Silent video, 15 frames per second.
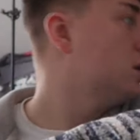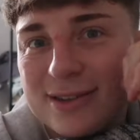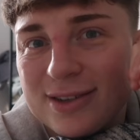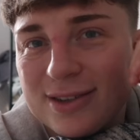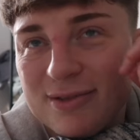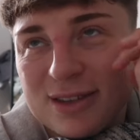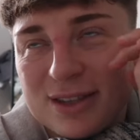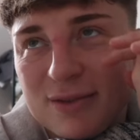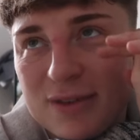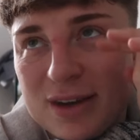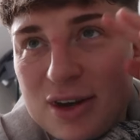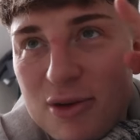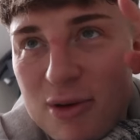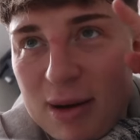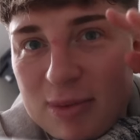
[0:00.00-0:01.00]
Do you know when something
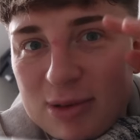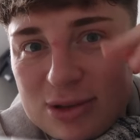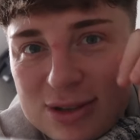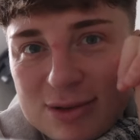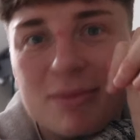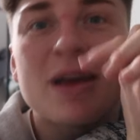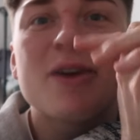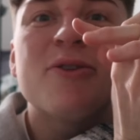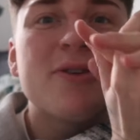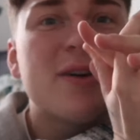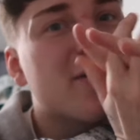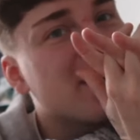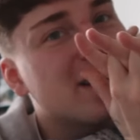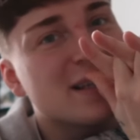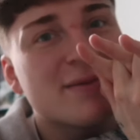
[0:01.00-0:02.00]
new happens and I'm like, oh, I
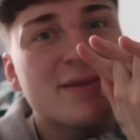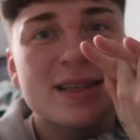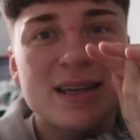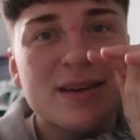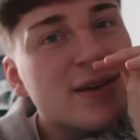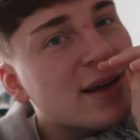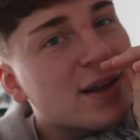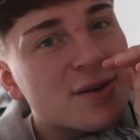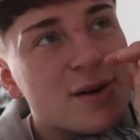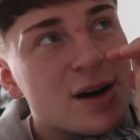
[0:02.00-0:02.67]
want to see the TV on the